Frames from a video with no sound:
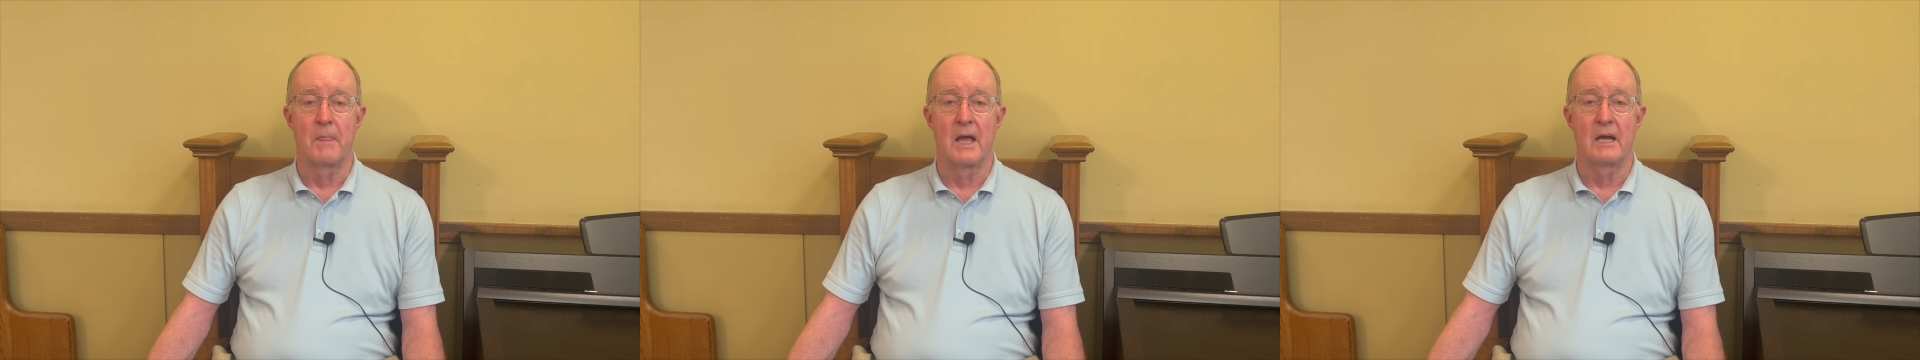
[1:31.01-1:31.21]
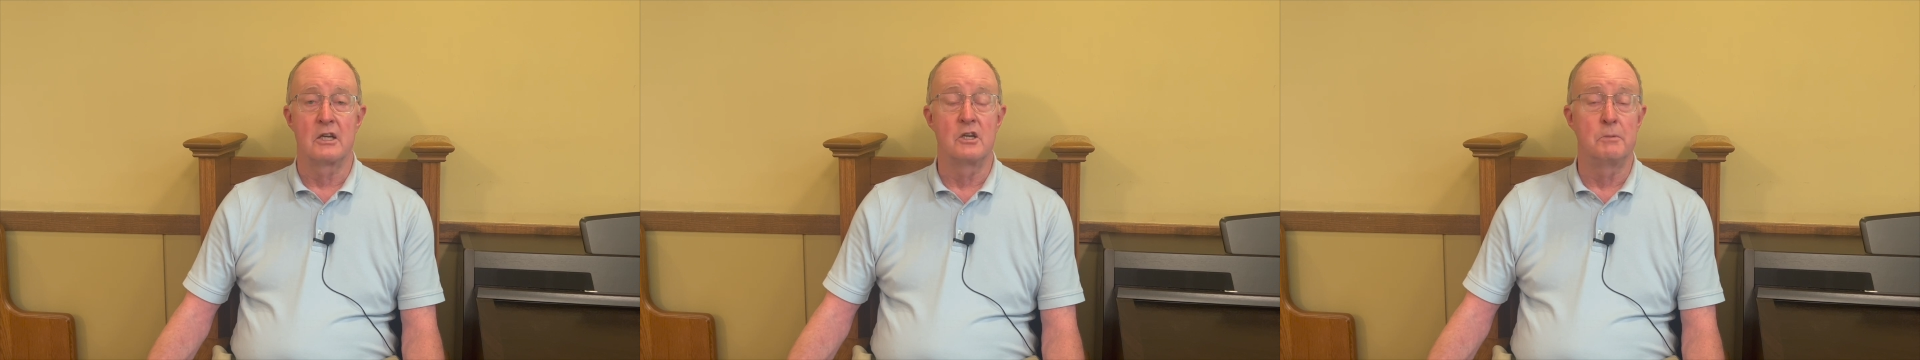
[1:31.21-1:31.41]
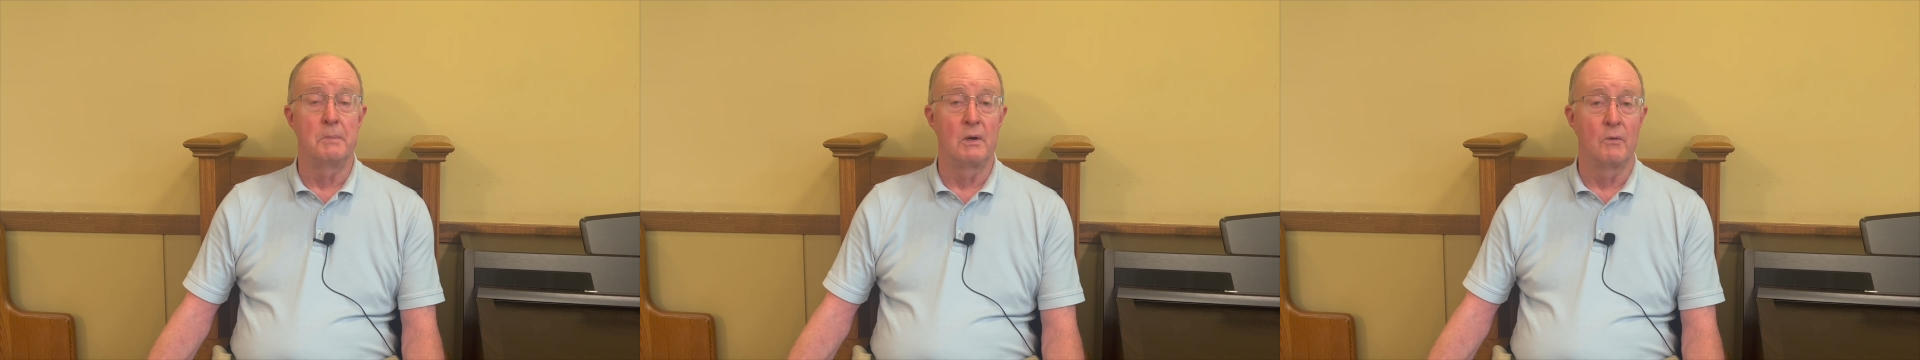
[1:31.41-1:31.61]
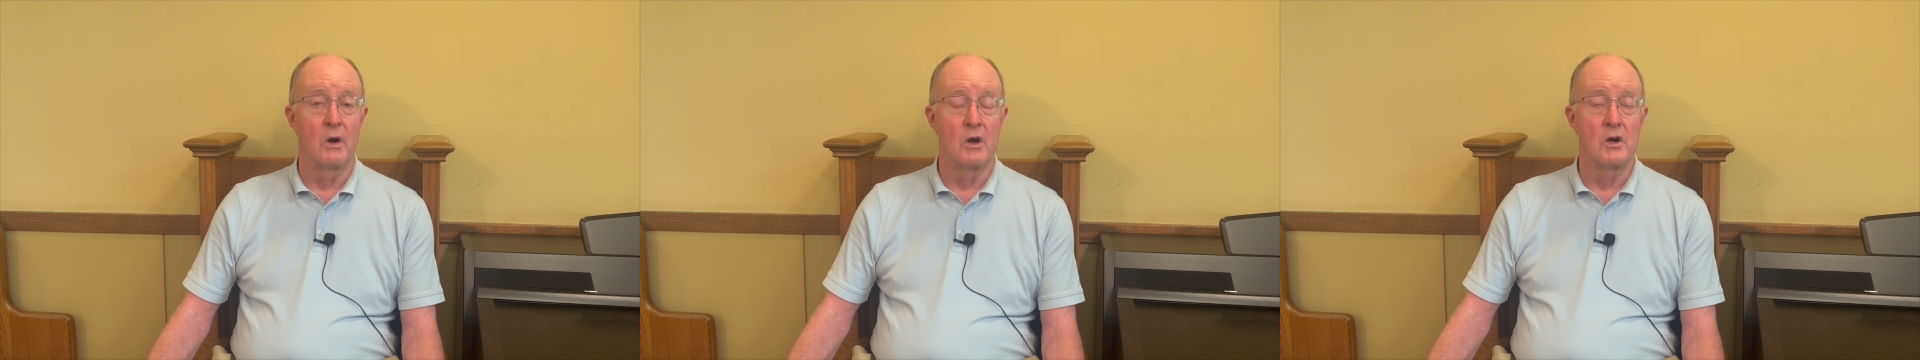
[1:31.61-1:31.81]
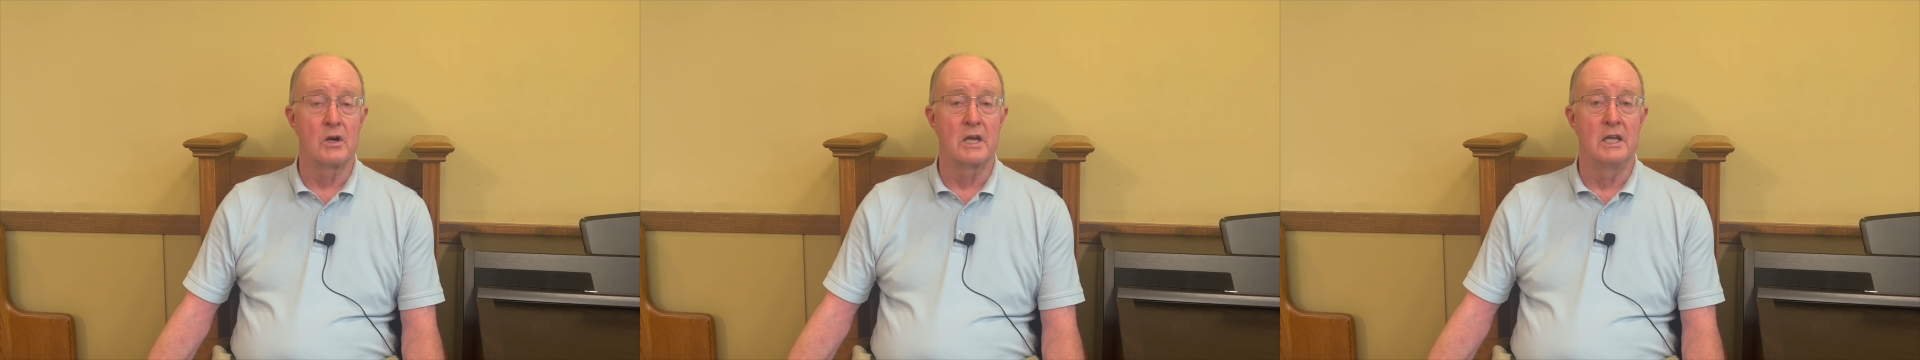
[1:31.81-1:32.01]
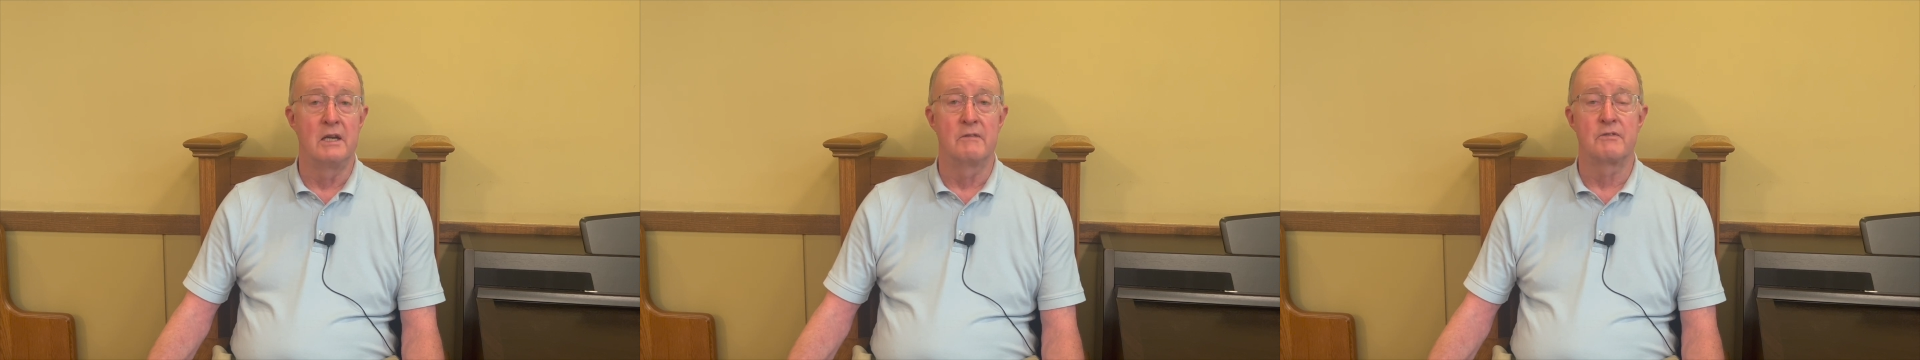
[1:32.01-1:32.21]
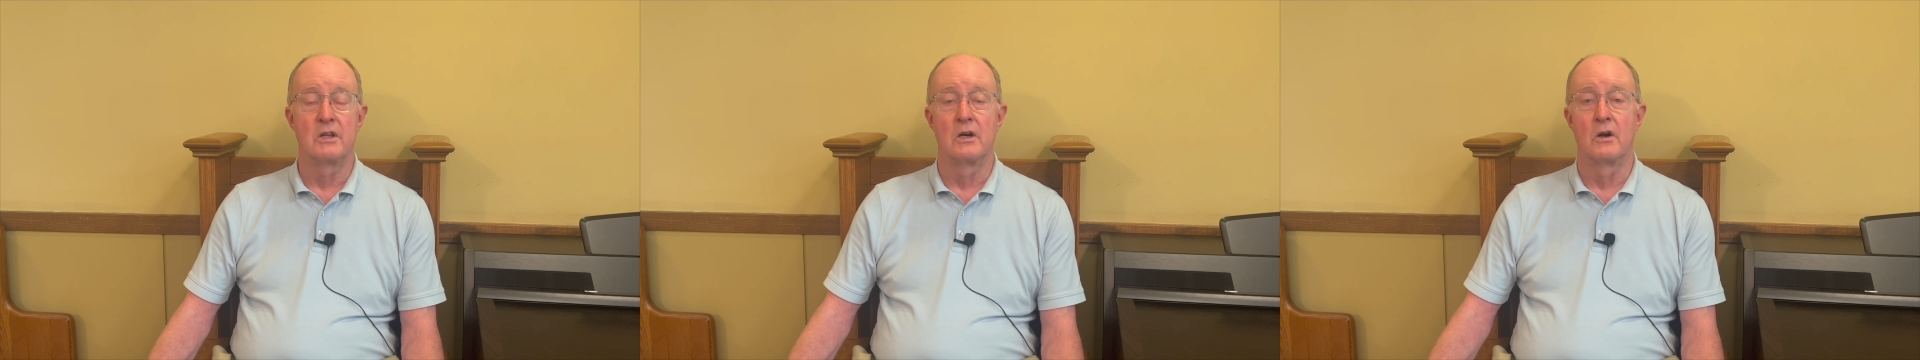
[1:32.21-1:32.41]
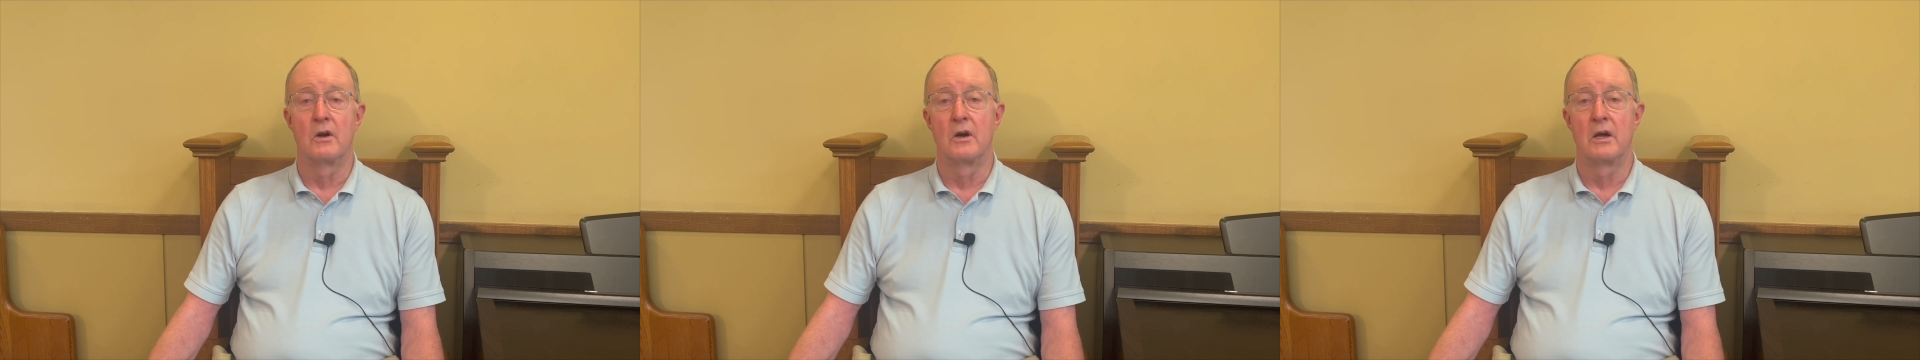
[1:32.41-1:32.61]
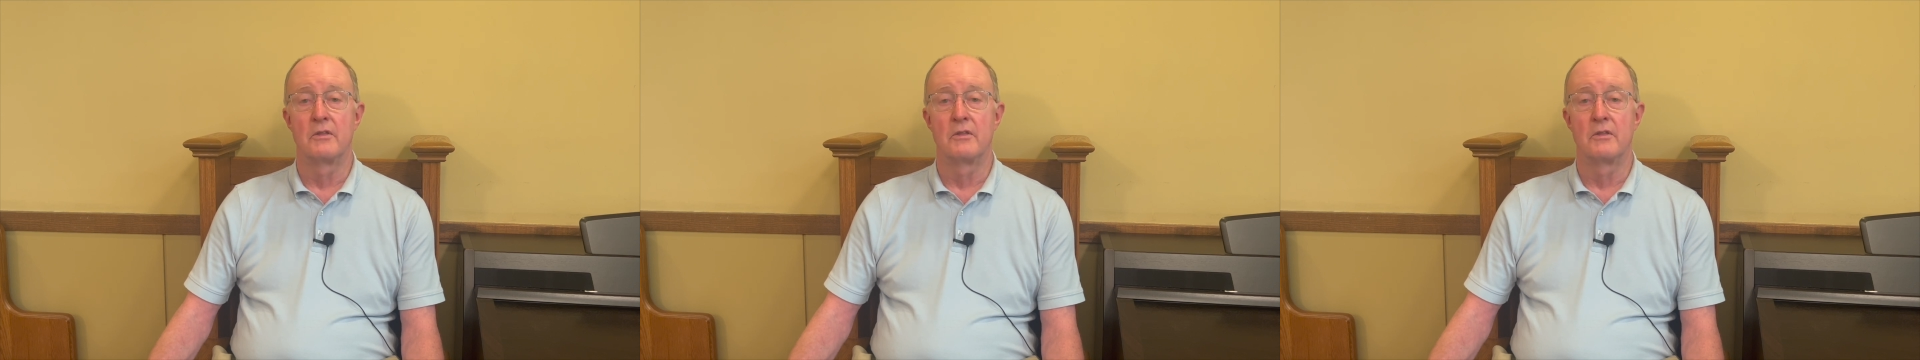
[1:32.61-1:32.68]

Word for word: I could be wrong, and if there are